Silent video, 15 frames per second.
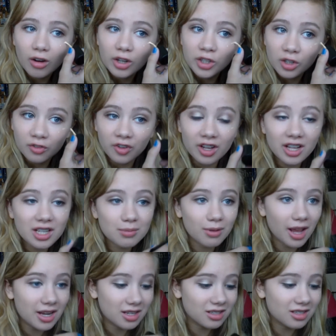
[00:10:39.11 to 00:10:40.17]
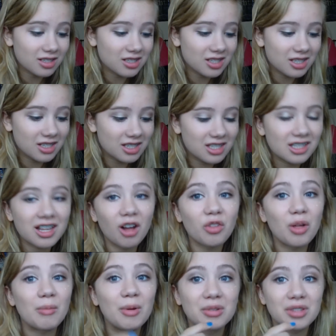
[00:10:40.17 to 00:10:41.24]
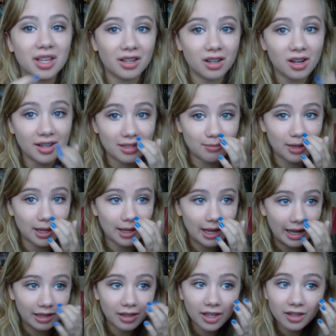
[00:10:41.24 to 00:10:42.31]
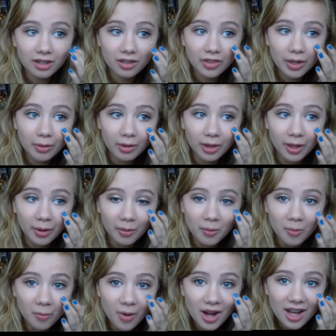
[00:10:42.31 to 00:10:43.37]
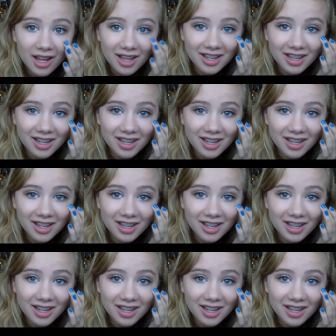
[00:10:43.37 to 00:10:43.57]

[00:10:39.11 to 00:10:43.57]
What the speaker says: your face, but I didn't tell them it was like a cosmetic highlighter, and they were like, "What?"